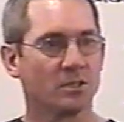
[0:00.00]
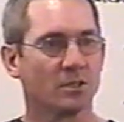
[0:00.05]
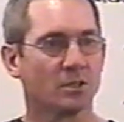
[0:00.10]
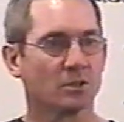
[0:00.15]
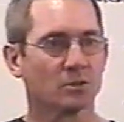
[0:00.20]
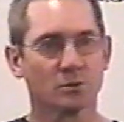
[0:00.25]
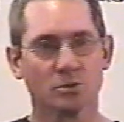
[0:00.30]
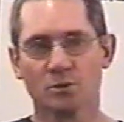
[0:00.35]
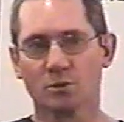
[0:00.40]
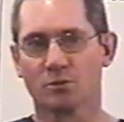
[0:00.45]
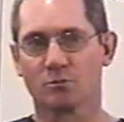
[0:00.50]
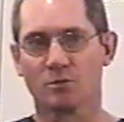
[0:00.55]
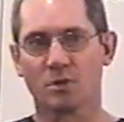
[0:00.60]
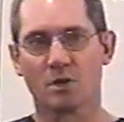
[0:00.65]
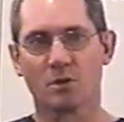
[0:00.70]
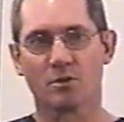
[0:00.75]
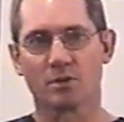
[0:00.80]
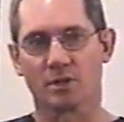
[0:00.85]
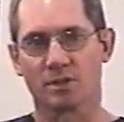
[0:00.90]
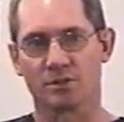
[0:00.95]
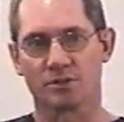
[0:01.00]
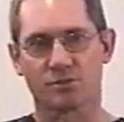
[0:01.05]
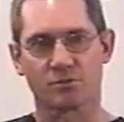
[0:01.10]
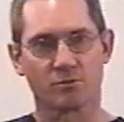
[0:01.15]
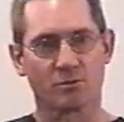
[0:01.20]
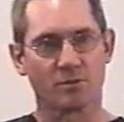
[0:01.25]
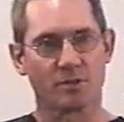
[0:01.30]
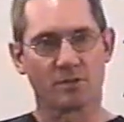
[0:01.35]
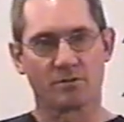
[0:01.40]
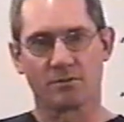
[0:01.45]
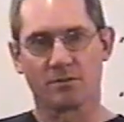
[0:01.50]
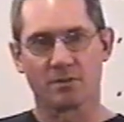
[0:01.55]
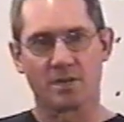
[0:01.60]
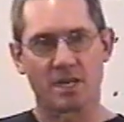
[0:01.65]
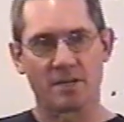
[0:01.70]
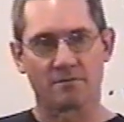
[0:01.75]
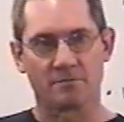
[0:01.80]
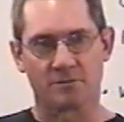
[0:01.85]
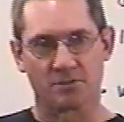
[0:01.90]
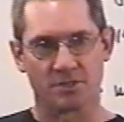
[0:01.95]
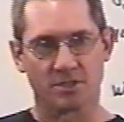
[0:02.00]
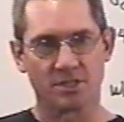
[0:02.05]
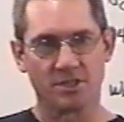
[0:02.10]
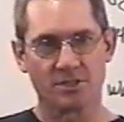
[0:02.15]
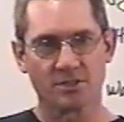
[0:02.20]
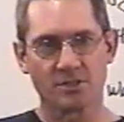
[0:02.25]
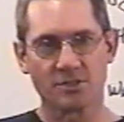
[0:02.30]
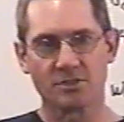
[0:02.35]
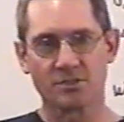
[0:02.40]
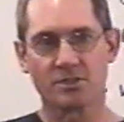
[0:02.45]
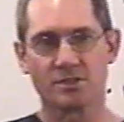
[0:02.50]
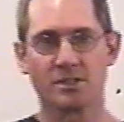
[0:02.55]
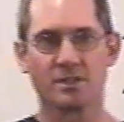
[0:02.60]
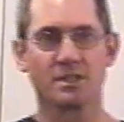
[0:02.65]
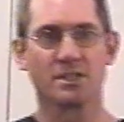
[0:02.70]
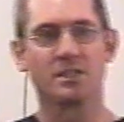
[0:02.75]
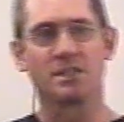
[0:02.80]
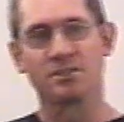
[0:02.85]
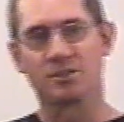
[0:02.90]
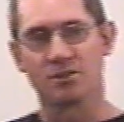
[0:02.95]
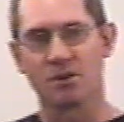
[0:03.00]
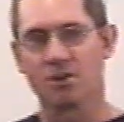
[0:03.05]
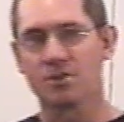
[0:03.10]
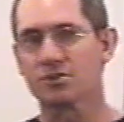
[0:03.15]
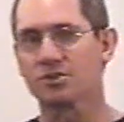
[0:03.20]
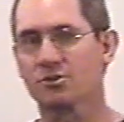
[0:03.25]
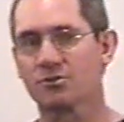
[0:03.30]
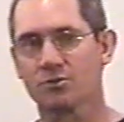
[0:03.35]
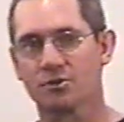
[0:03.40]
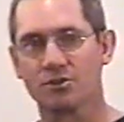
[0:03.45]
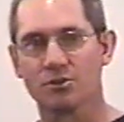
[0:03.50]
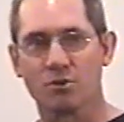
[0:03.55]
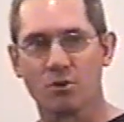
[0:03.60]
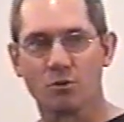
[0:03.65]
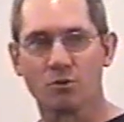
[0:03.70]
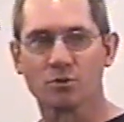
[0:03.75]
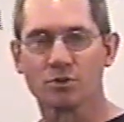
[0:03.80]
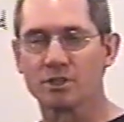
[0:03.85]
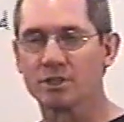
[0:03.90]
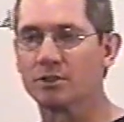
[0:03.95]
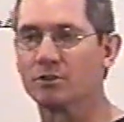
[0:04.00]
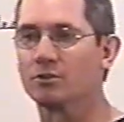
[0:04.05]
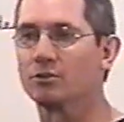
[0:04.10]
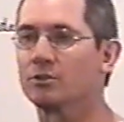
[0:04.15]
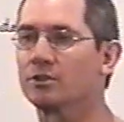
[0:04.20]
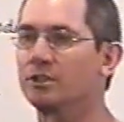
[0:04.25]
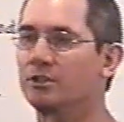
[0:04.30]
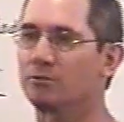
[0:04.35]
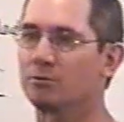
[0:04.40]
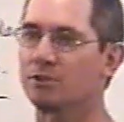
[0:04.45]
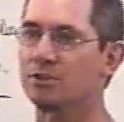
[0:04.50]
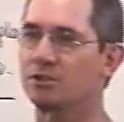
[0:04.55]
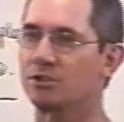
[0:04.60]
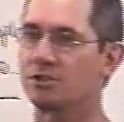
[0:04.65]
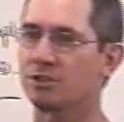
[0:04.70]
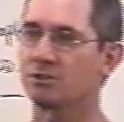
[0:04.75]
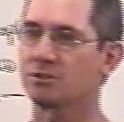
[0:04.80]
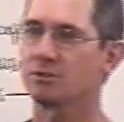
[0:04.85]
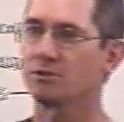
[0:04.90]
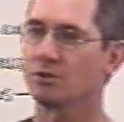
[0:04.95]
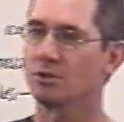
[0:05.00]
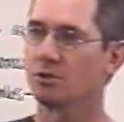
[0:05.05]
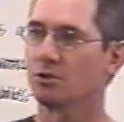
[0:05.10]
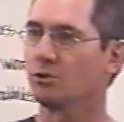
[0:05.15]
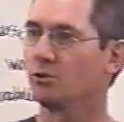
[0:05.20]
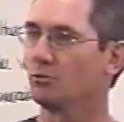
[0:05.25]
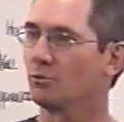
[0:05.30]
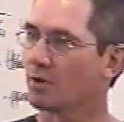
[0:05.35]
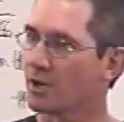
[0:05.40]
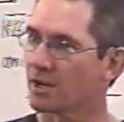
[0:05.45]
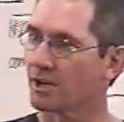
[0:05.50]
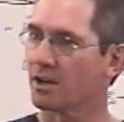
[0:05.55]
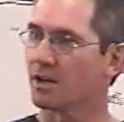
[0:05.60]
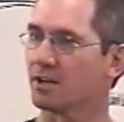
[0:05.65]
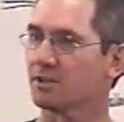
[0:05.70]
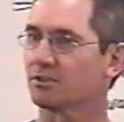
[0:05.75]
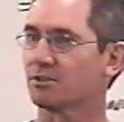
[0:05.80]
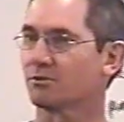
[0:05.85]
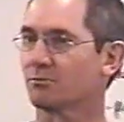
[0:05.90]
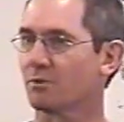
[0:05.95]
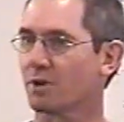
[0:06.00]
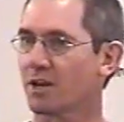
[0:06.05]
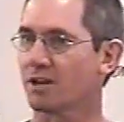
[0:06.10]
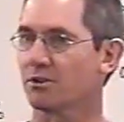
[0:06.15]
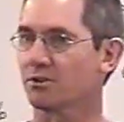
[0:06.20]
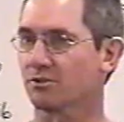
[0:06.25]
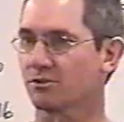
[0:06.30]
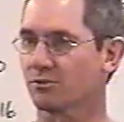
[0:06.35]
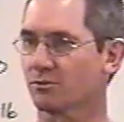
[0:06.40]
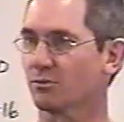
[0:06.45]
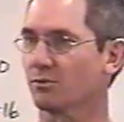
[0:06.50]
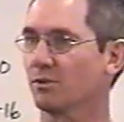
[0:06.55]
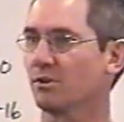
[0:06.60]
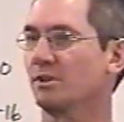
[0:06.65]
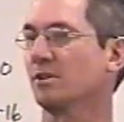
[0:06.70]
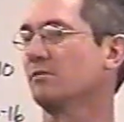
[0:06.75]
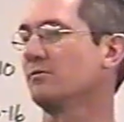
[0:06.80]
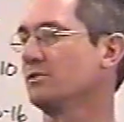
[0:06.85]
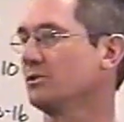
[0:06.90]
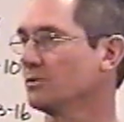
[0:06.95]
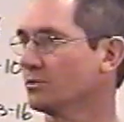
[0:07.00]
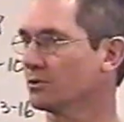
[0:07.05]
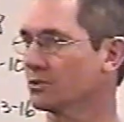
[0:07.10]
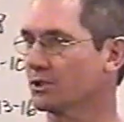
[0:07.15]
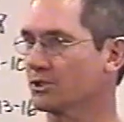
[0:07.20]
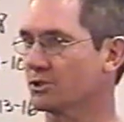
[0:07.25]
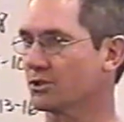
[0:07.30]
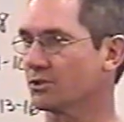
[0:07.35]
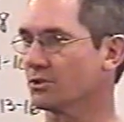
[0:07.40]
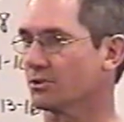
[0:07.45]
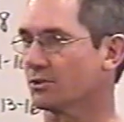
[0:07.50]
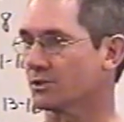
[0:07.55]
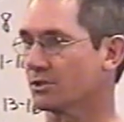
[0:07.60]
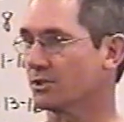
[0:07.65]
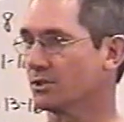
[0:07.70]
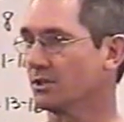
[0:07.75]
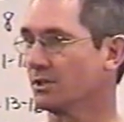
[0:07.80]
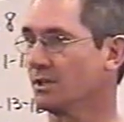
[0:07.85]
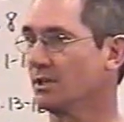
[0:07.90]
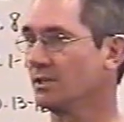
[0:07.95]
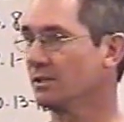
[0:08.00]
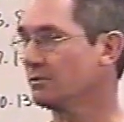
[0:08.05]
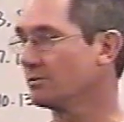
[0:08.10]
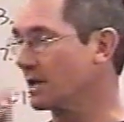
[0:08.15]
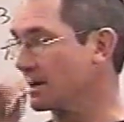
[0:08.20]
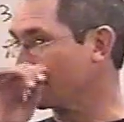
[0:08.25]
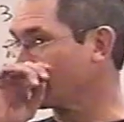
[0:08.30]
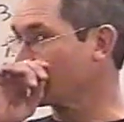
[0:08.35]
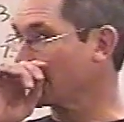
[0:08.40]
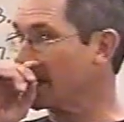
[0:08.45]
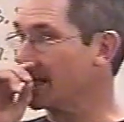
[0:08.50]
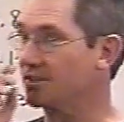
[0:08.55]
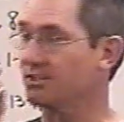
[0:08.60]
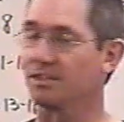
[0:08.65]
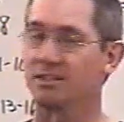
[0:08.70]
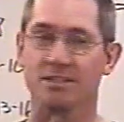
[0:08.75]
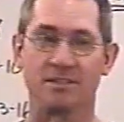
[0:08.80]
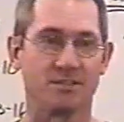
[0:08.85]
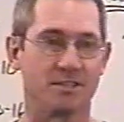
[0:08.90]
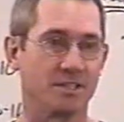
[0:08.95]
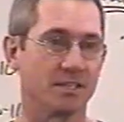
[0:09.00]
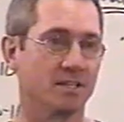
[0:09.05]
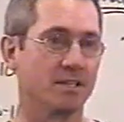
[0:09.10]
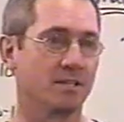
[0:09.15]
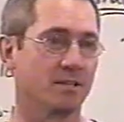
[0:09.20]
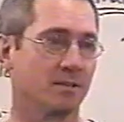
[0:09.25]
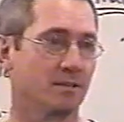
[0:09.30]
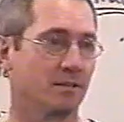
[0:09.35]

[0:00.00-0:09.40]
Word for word: Luke wrote a story of the life of Jesus. He's also the only early Christian who went on to write a story of the early church. I'm glad that he did.